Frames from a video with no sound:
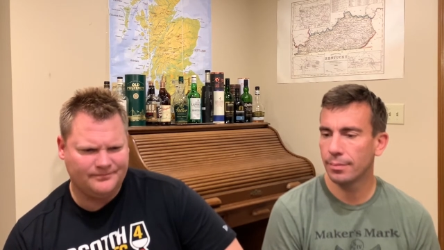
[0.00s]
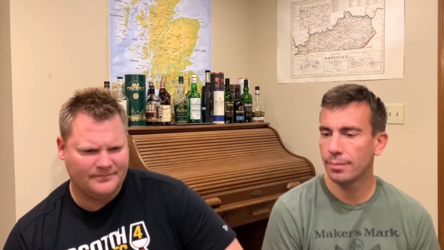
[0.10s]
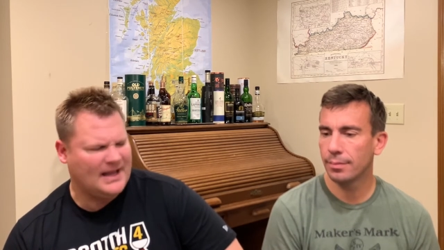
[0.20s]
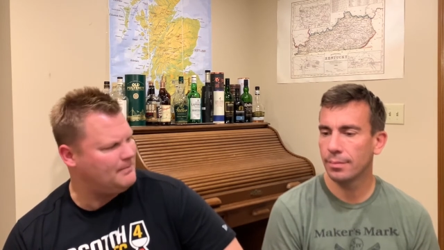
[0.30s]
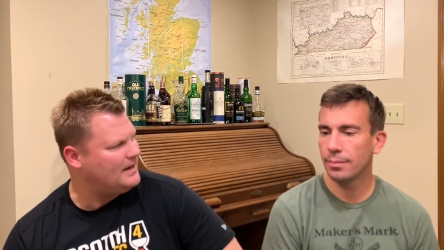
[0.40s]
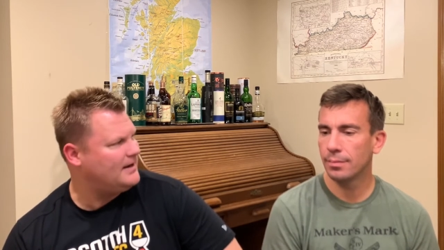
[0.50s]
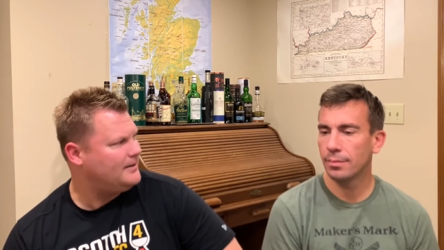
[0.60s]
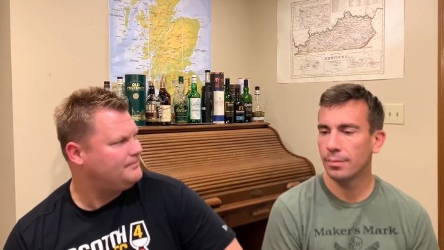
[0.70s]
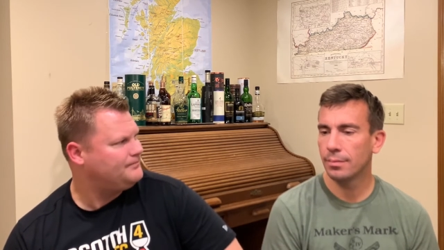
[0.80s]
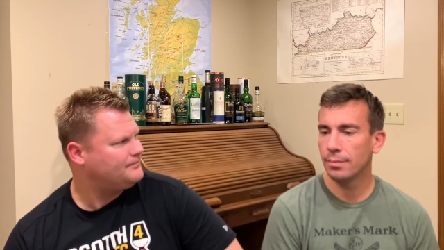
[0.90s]
Speaker 1: yeah,
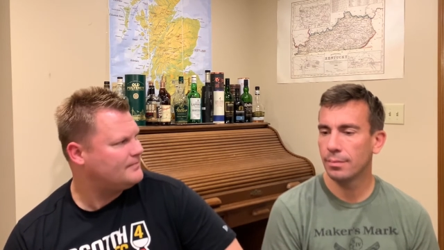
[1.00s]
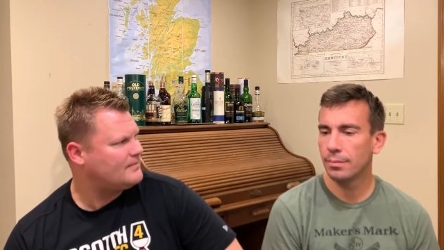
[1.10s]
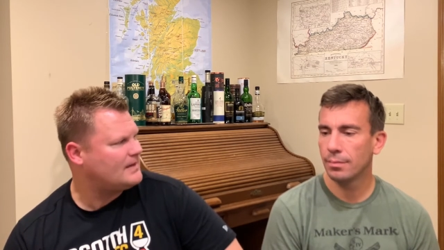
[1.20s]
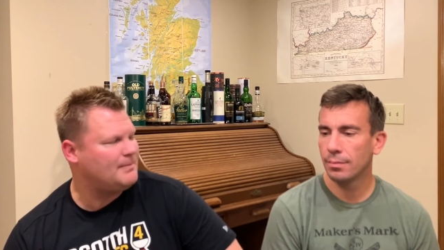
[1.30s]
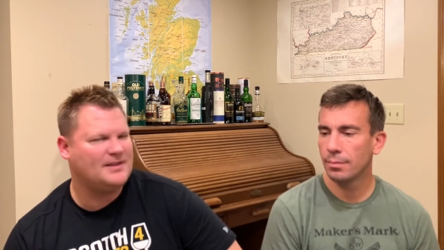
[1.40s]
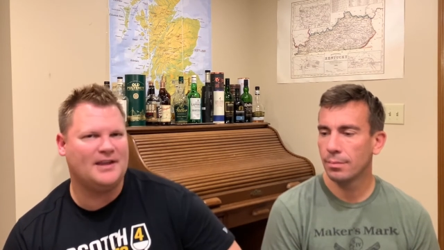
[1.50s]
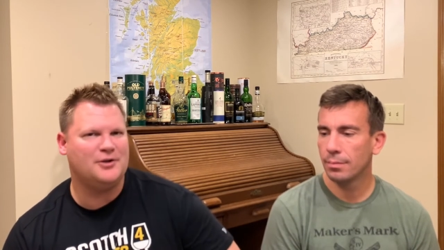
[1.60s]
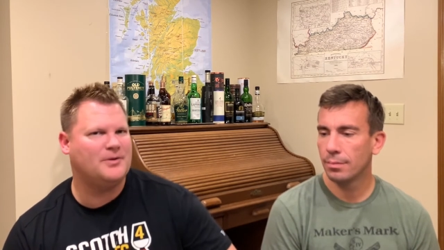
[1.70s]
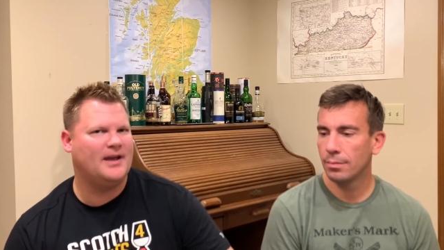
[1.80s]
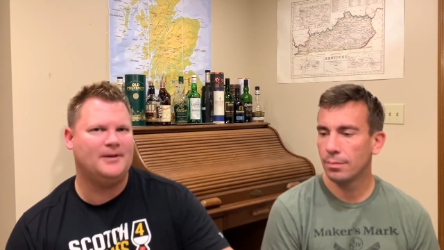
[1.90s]
medium. But then
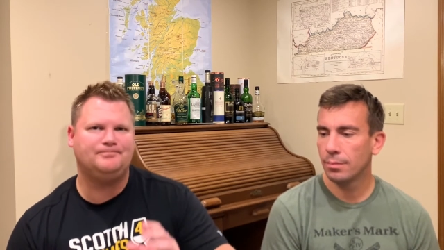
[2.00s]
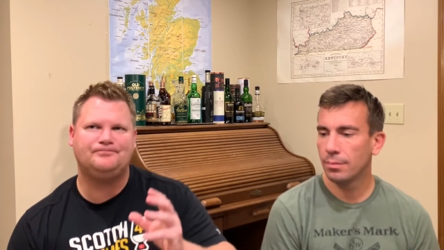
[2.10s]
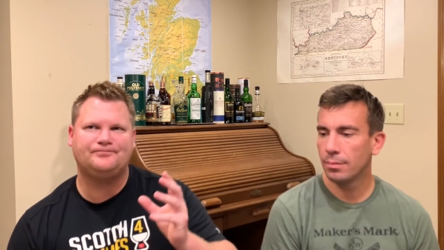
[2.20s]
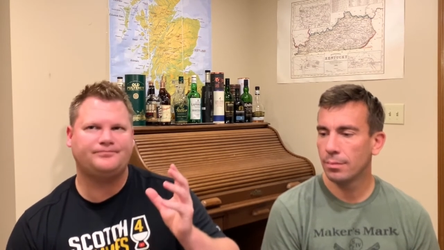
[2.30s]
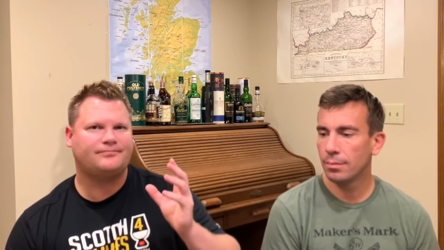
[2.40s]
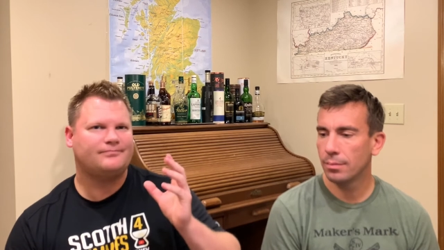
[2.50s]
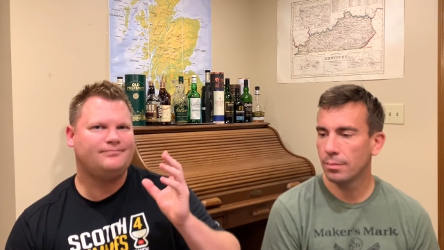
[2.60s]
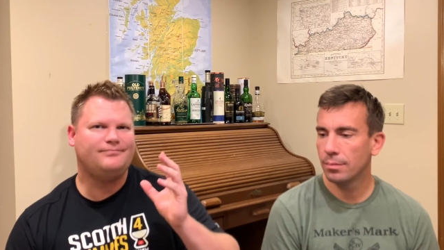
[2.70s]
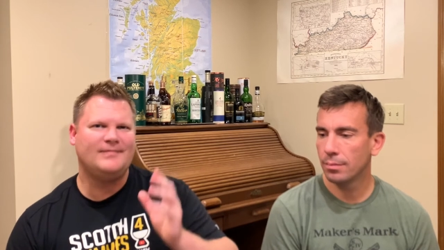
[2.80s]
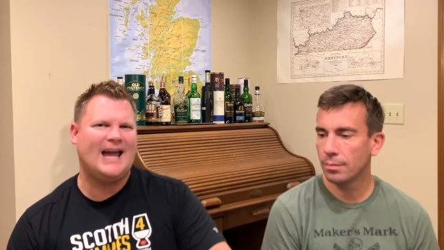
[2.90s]
you get
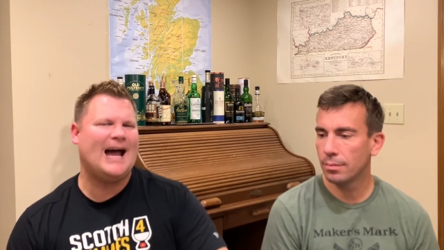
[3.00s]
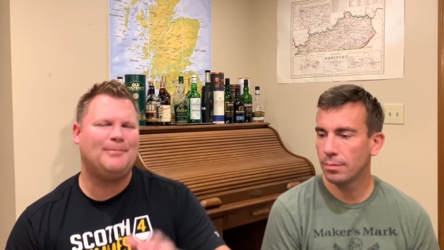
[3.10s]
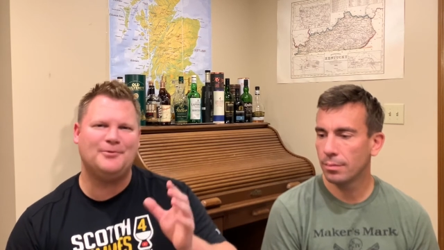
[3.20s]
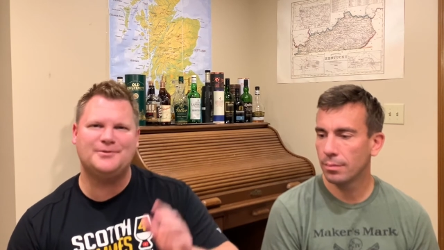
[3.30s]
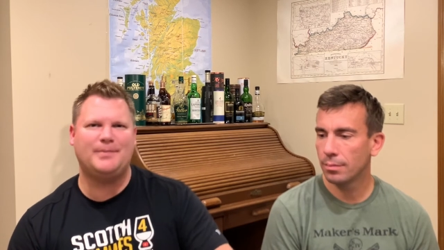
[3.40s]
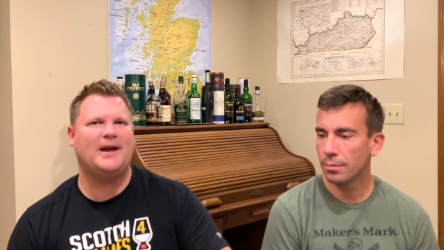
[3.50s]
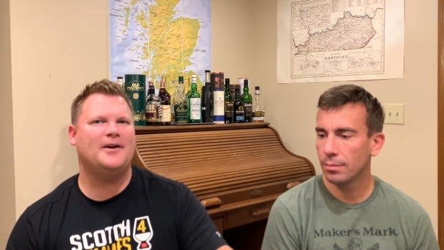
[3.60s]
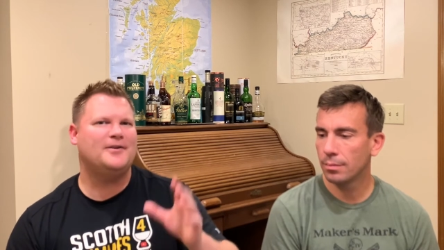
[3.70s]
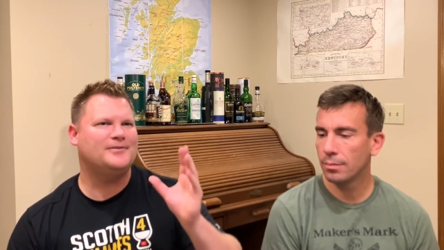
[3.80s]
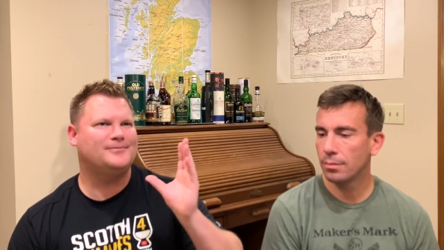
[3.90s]
apples,
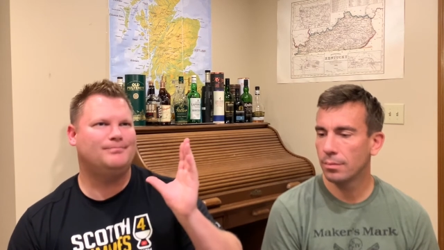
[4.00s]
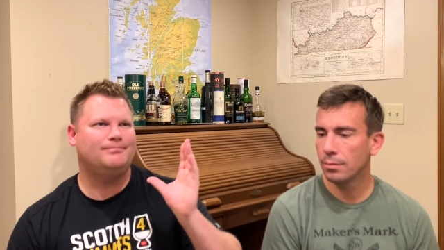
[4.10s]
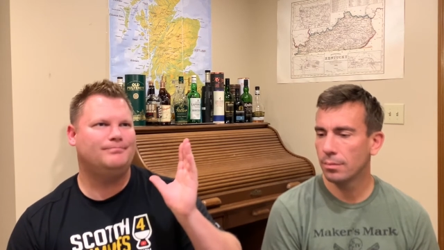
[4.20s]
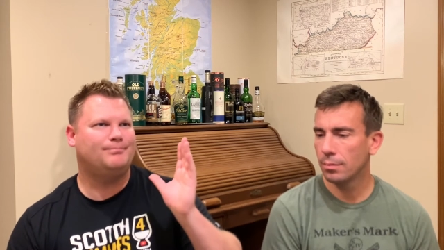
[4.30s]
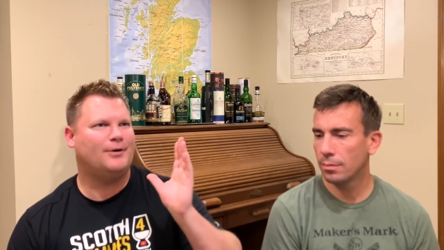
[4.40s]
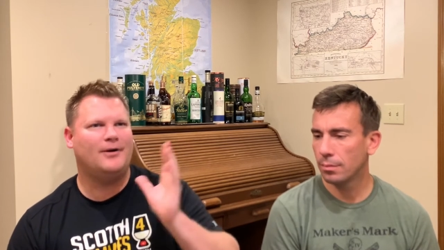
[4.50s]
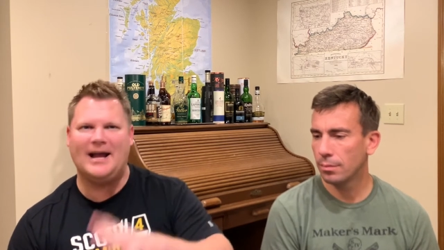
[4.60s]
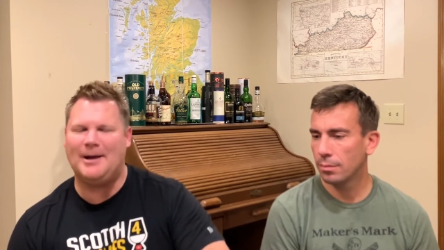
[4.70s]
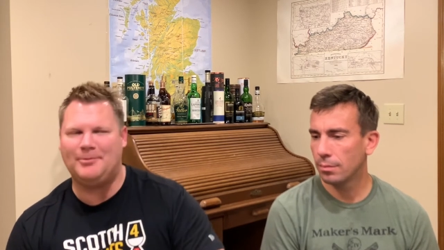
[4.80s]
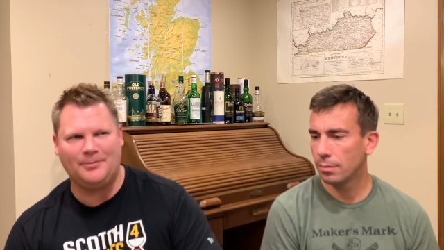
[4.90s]
pears,
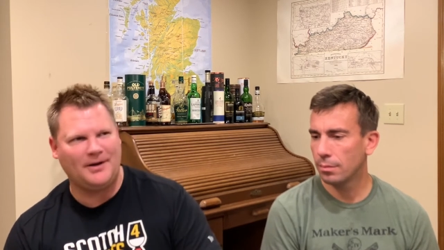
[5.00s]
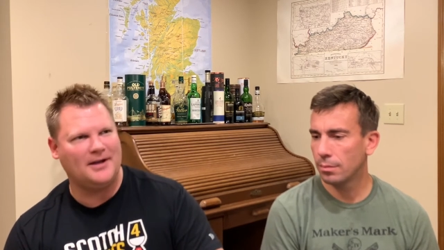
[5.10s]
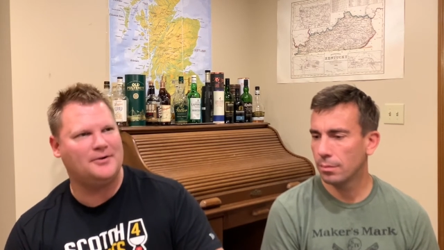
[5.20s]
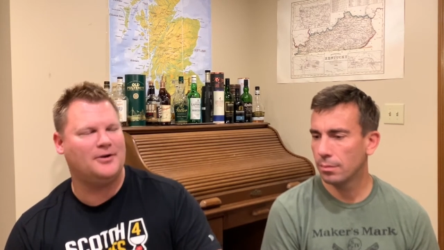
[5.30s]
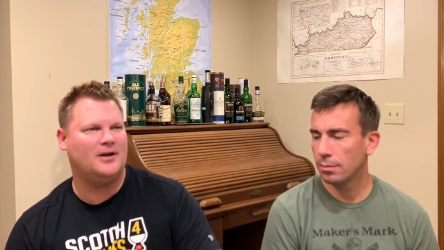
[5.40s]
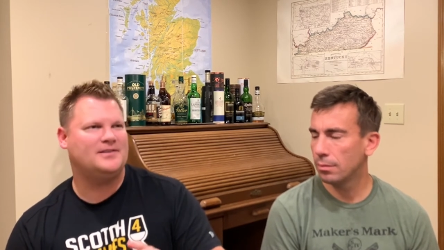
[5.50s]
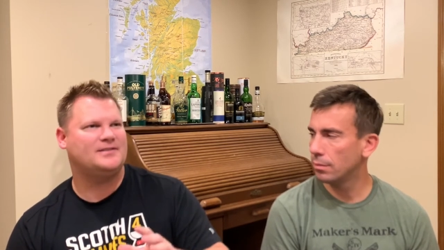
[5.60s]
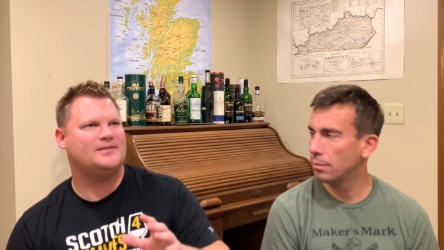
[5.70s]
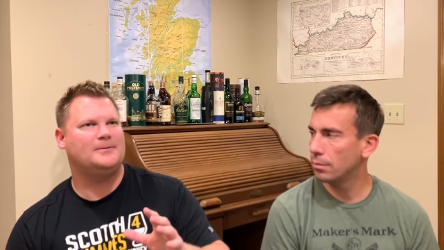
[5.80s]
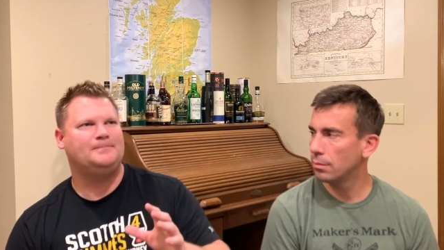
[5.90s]
burnt apple pie
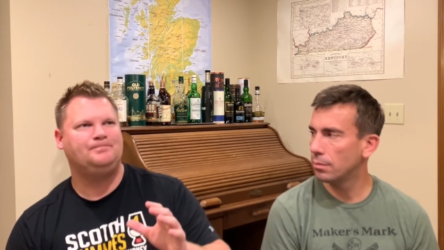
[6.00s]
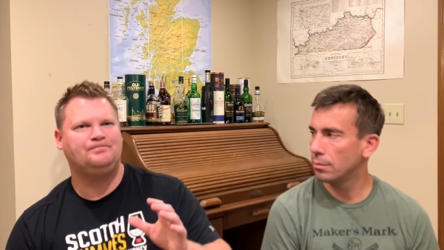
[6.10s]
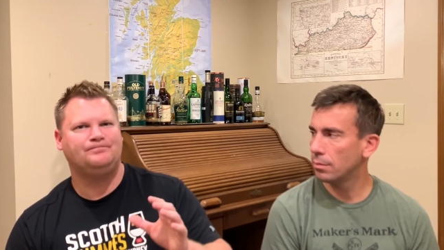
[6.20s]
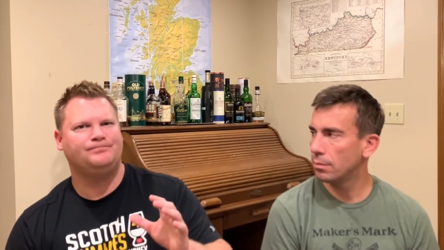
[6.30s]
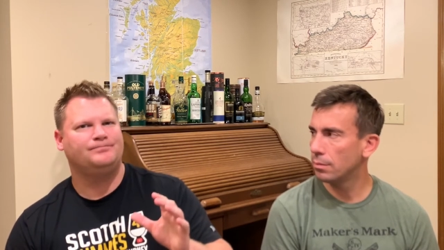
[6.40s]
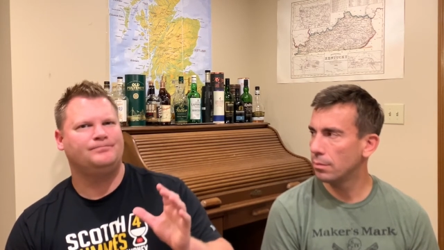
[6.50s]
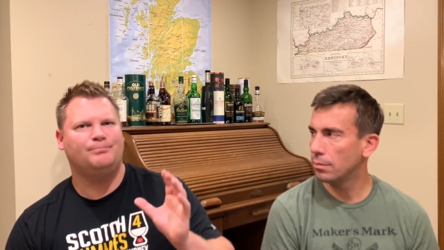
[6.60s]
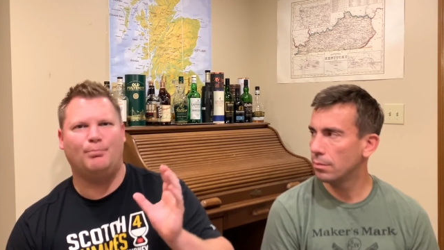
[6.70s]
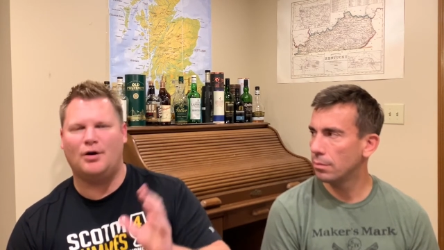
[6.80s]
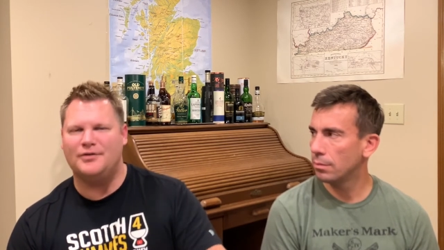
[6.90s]
crust,
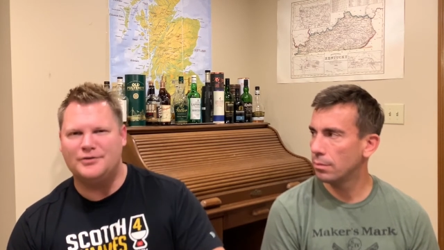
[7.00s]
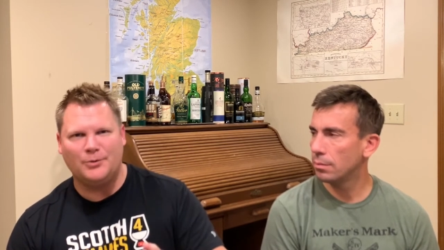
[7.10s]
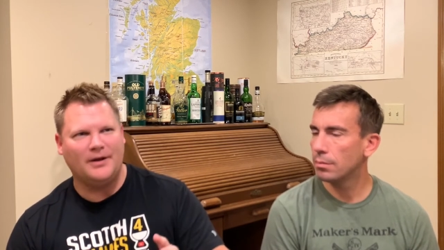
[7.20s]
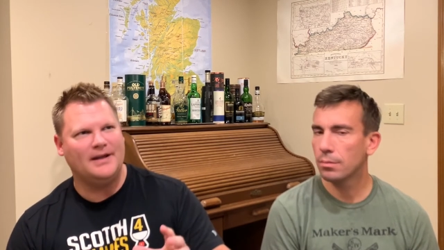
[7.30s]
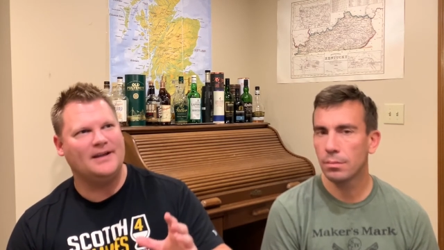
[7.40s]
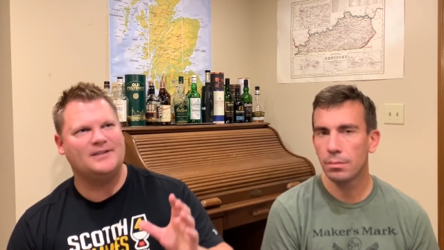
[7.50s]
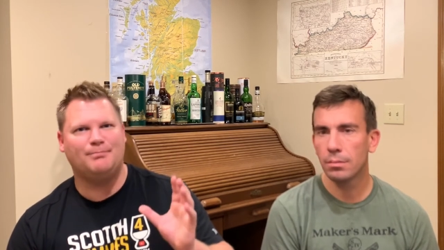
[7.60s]
burnt twigs,